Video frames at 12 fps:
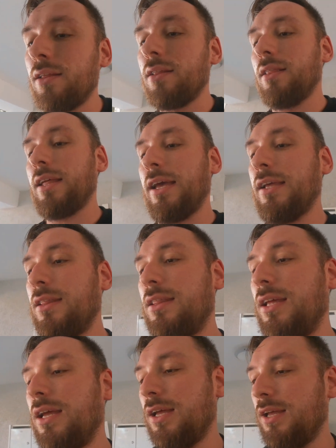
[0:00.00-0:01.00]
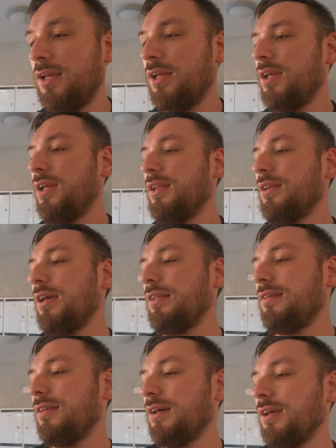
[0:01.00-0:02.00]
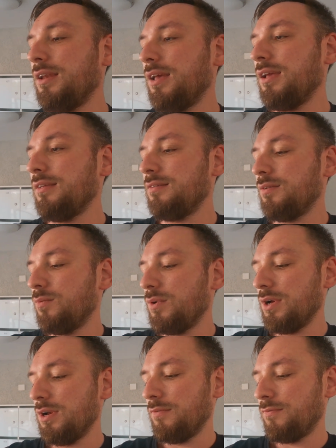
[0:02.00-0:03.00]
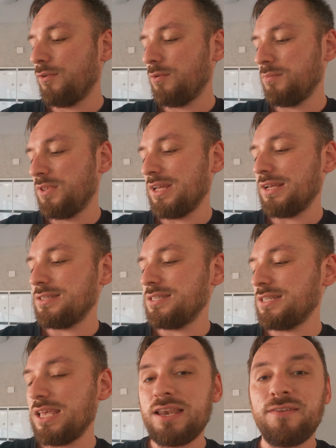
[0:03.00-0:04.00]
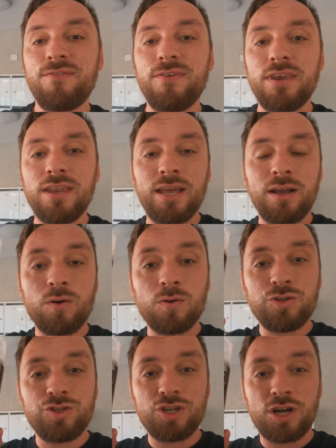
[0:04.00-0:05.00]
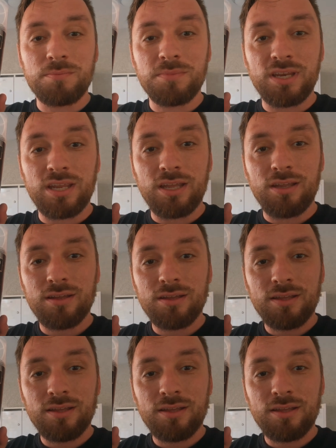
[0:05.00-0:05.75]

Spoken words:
like the 9981 from the Saint Fineco, Germany.